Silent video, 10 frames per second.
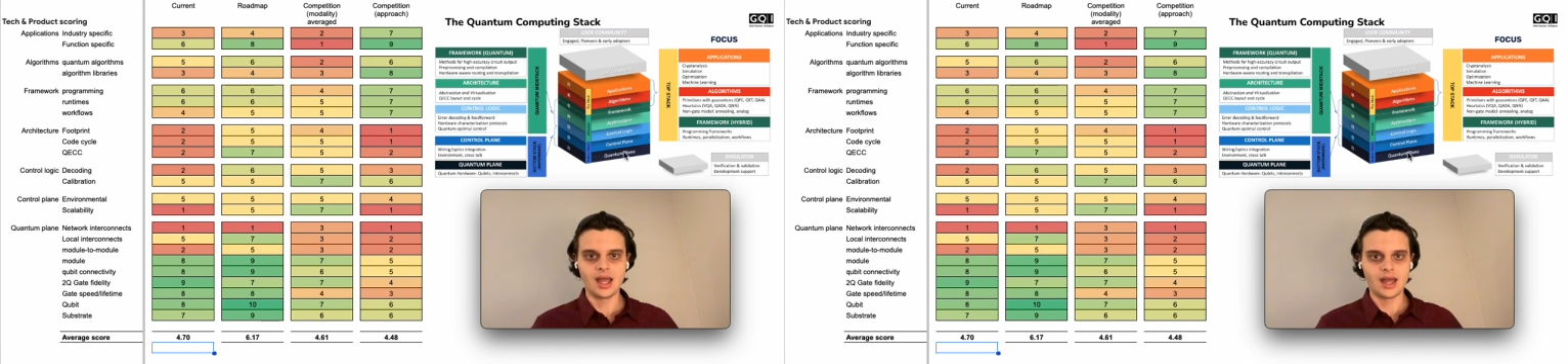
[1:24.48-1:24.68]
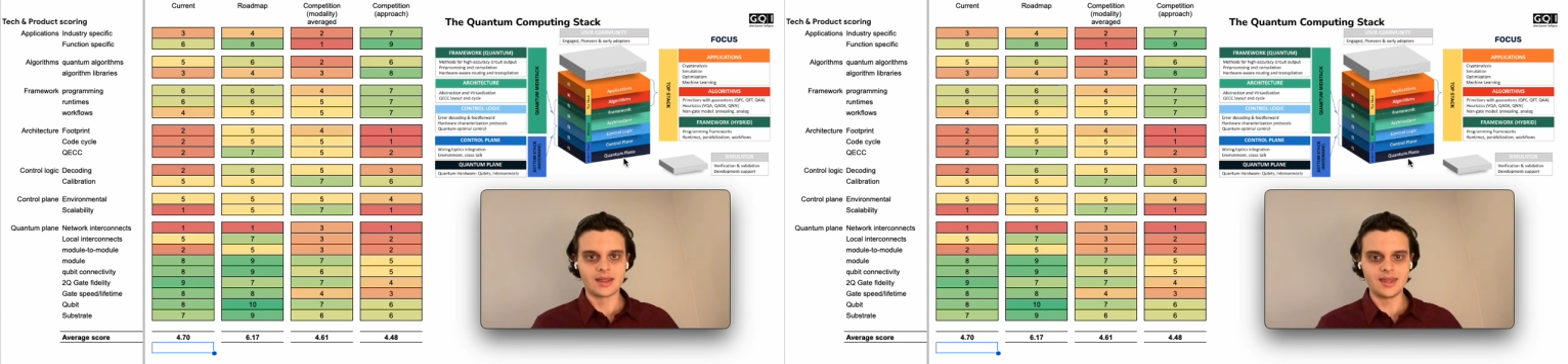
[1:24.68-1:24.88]

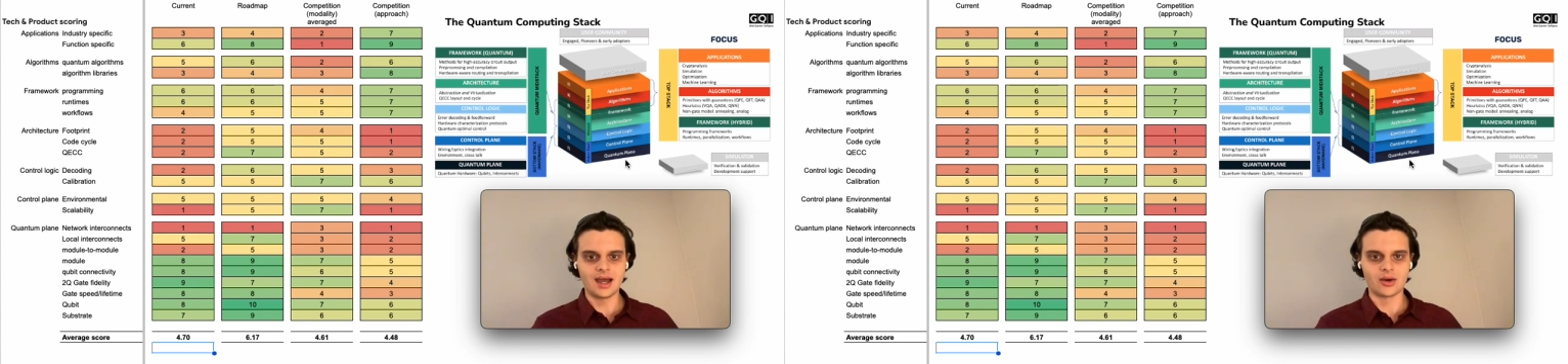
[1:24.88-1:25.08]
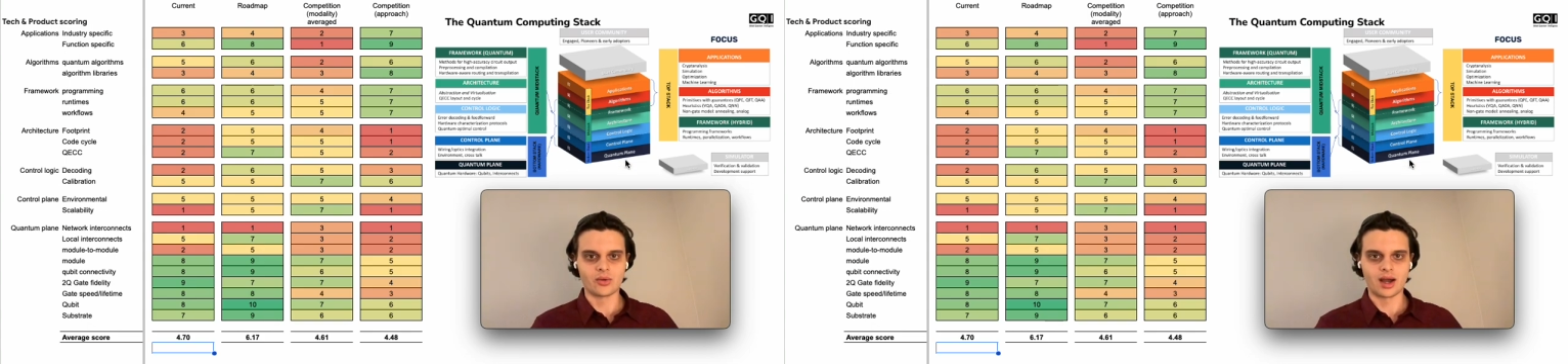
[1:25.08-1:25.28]

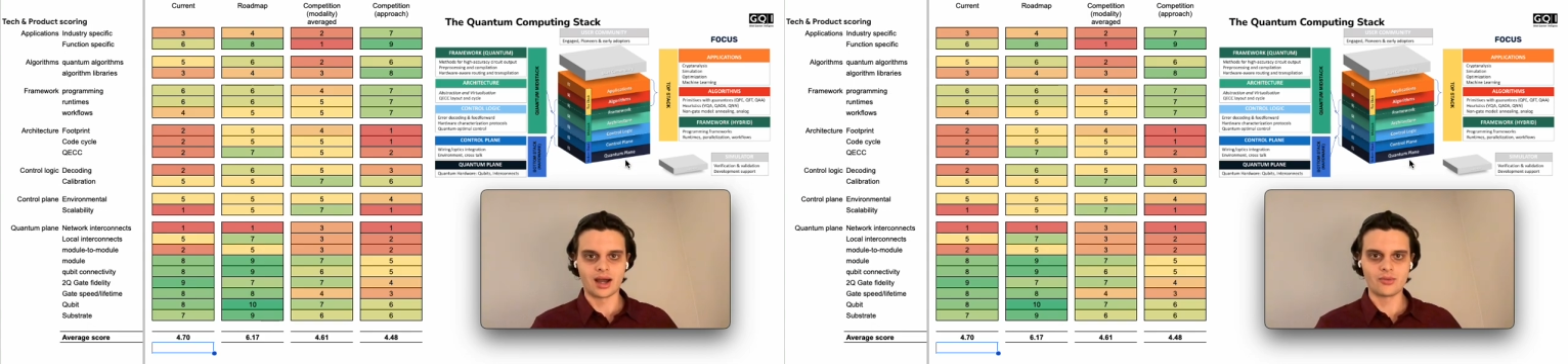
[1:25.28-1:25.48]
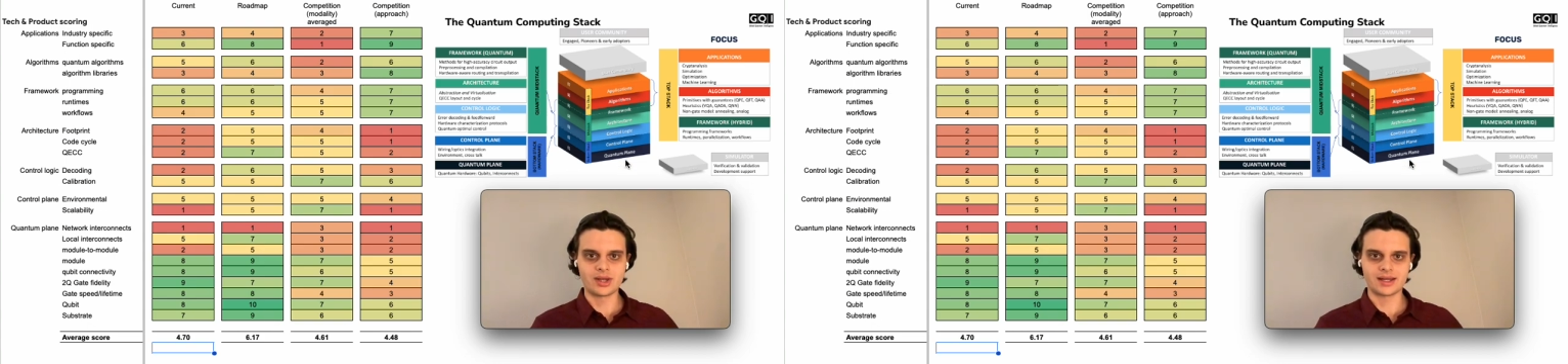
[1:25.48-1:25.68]
Now, how
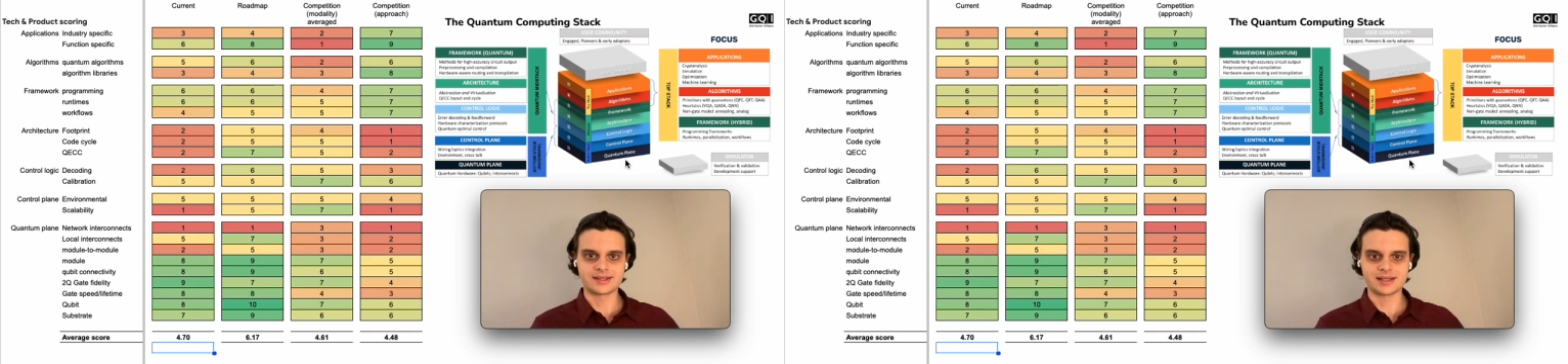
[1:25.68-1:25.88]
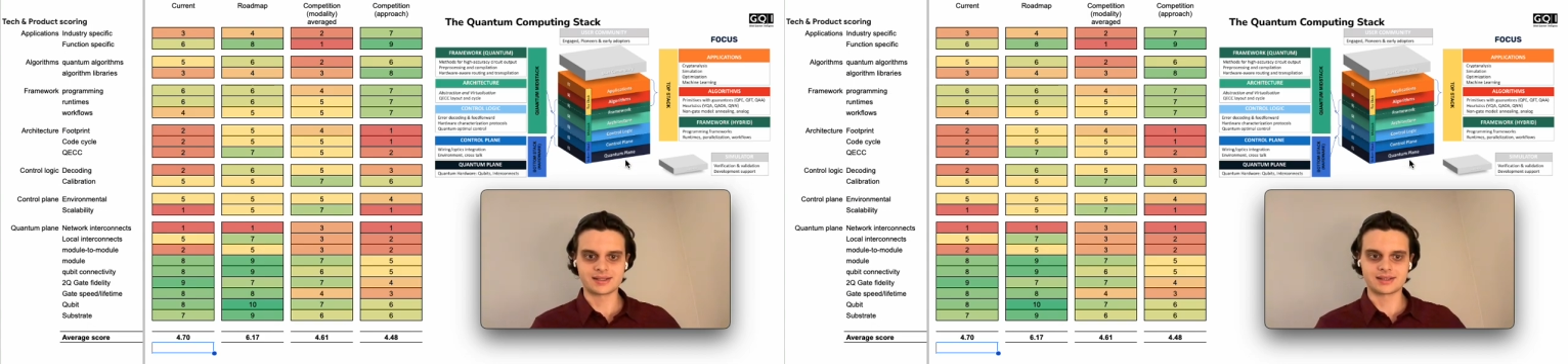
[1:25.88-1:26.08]
we
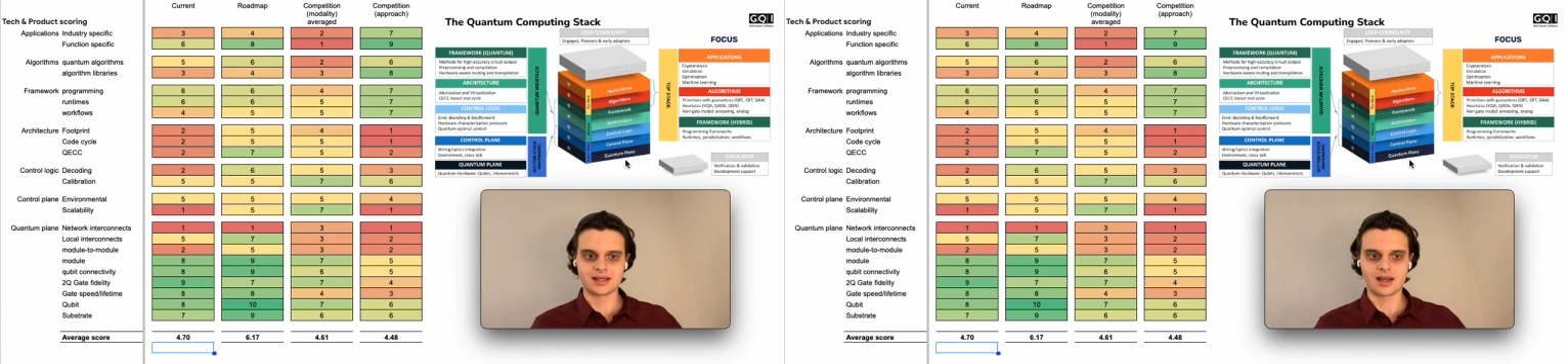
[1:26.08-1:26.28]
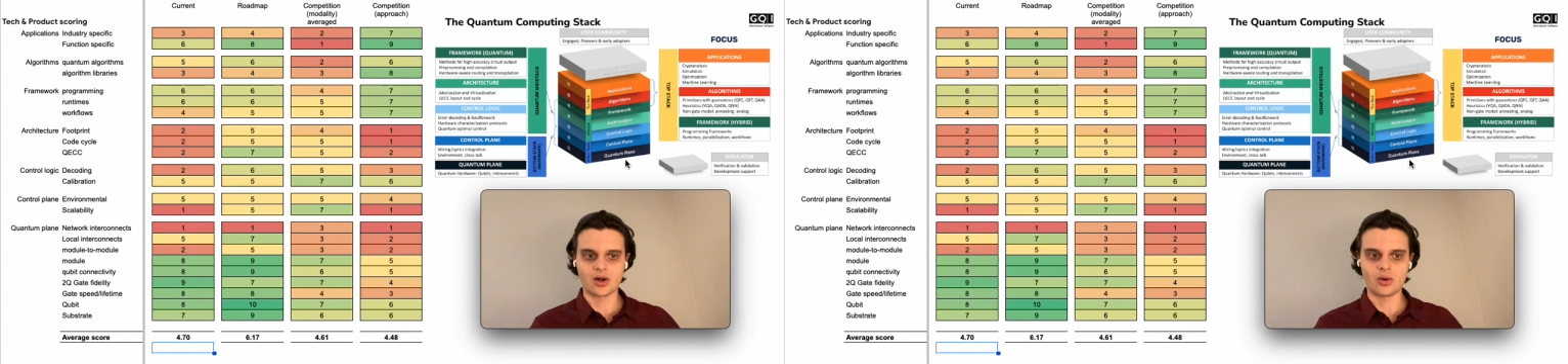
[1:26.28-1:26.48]
assess
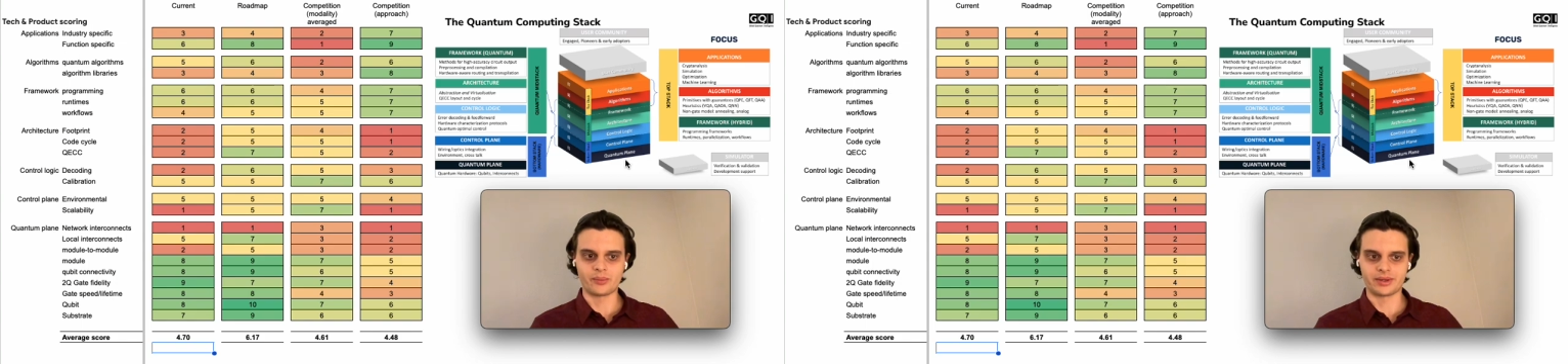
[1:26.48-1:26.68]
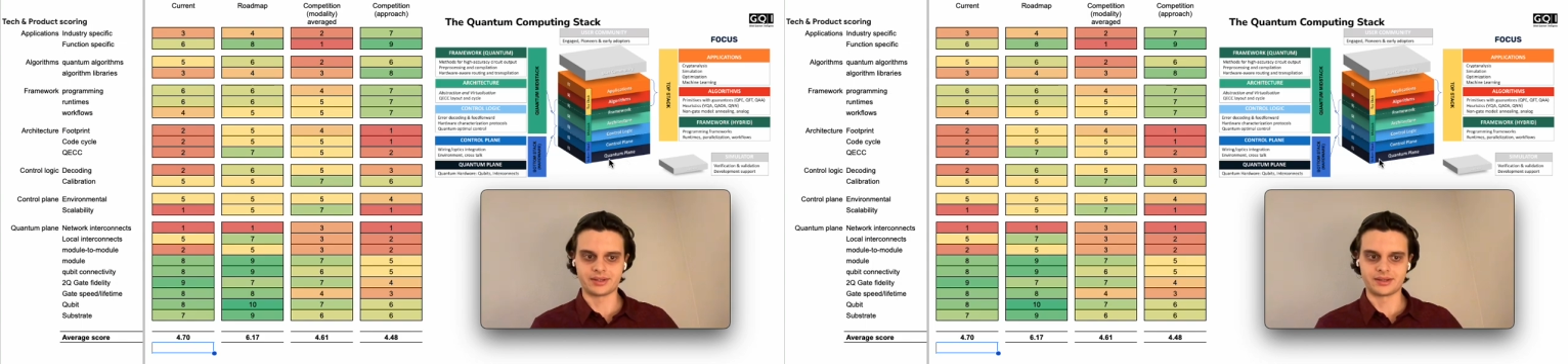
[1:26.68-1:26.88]
a
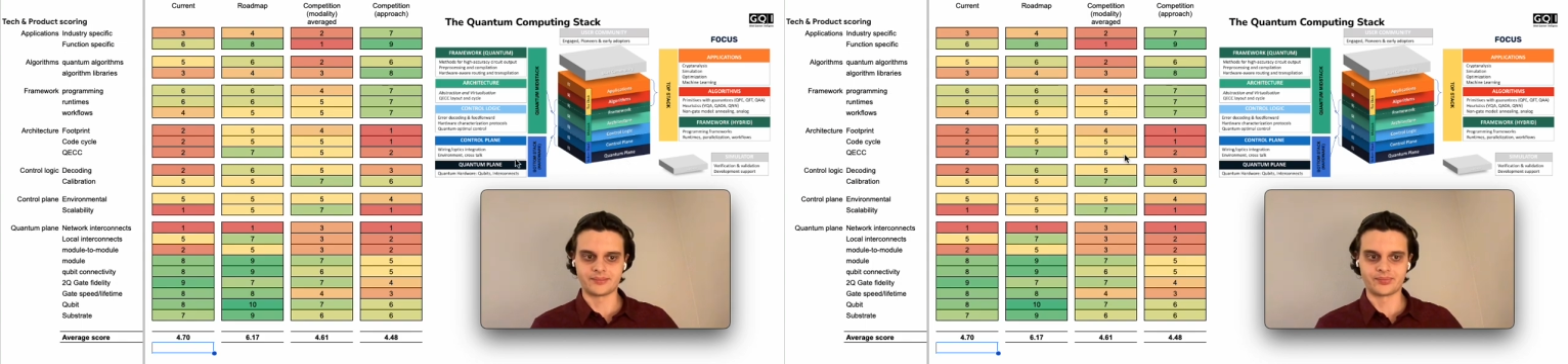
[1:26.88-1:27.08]
company?